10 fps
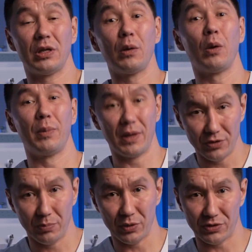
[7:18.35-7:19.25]
or about
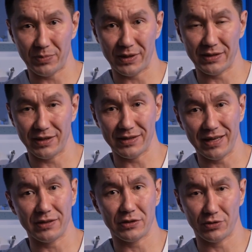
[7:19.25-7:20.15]
the possibility in
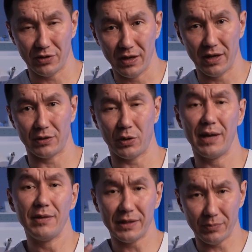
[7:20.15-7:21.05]
dentistry to
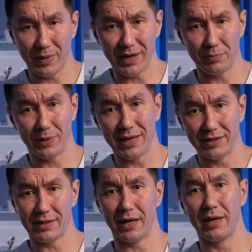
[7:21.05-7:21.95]
have an implant placed